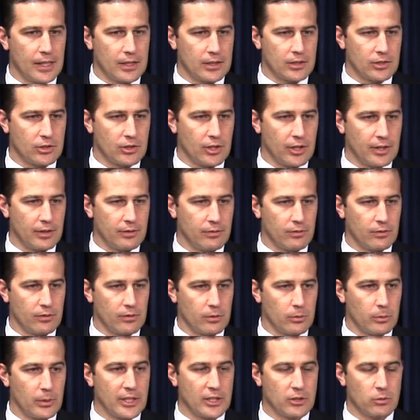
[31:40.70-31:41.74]
study for
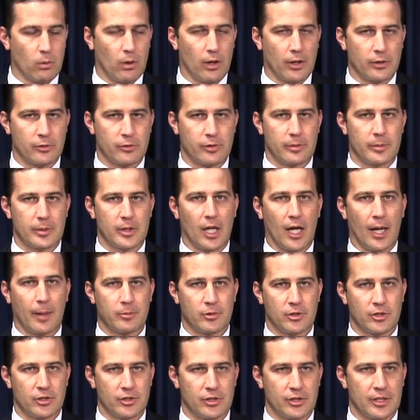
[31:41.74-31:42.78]
wastewater treatment
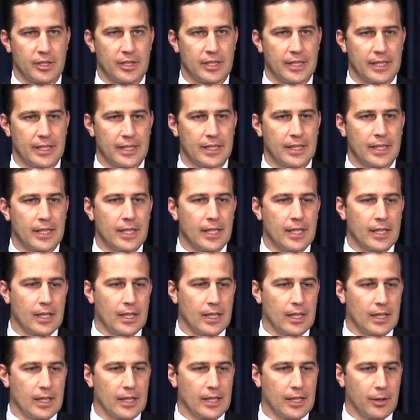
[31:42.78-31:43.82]
options in the
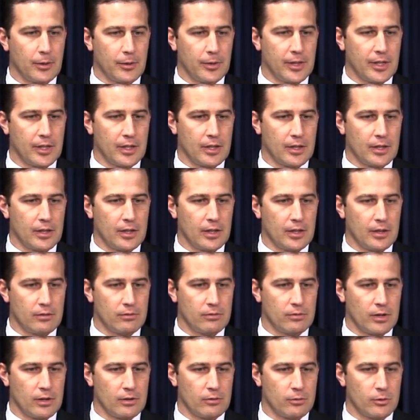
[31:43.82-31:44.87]
uh, area of
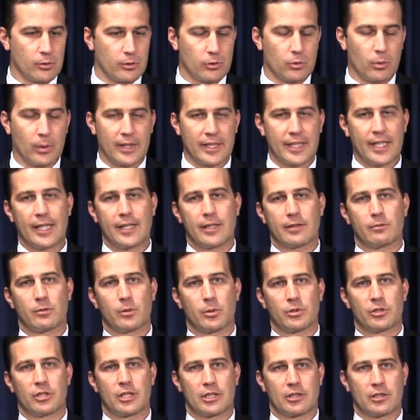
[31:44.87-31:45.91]
uh, Route twenty-eight and Route
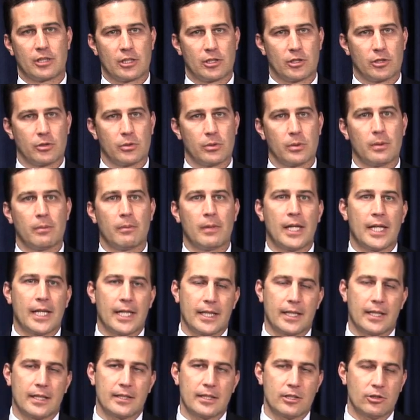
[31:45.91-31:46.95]
sixty-two.
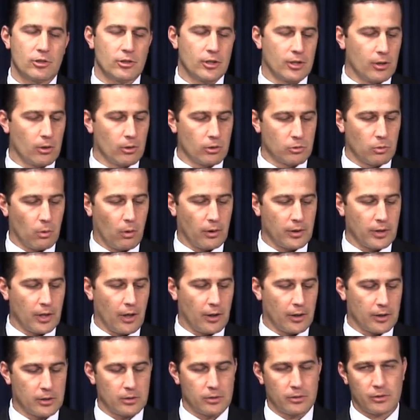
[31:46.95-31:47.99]
In addition to those warrant
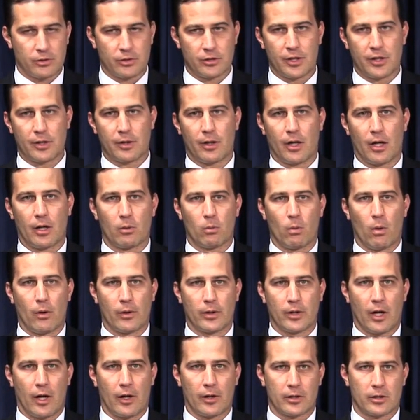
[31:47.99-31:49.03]
articles, there are warrant
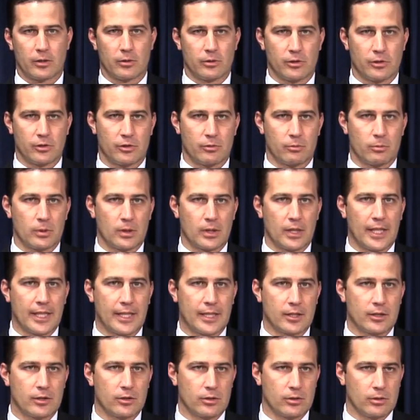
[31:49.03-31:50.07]
articles
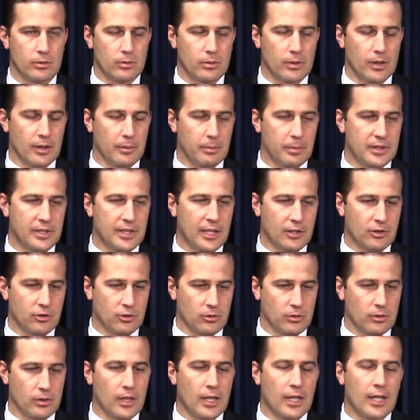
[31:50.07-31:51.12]
related to the
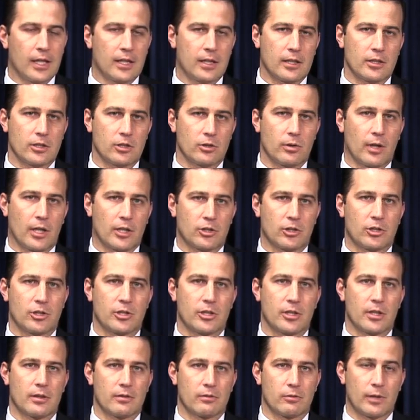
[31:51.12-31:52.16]
potential construction
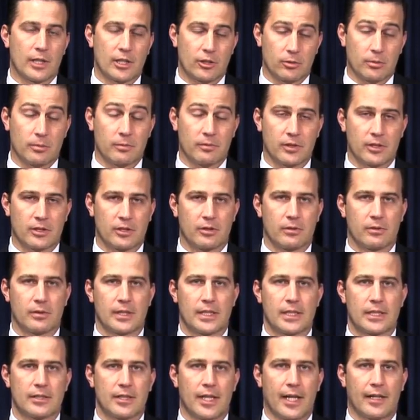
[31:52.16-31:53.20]
of restroom
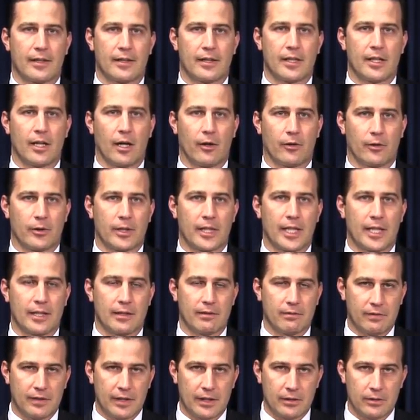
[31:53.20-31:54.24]
facilities at the Arthur Kenny
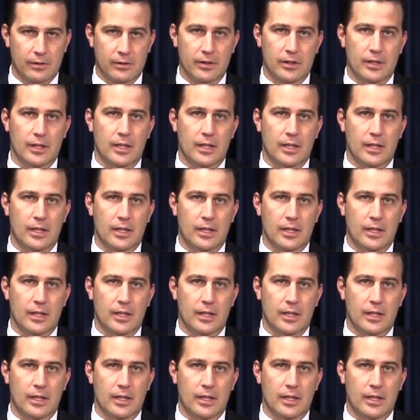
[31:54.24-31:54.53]
Field.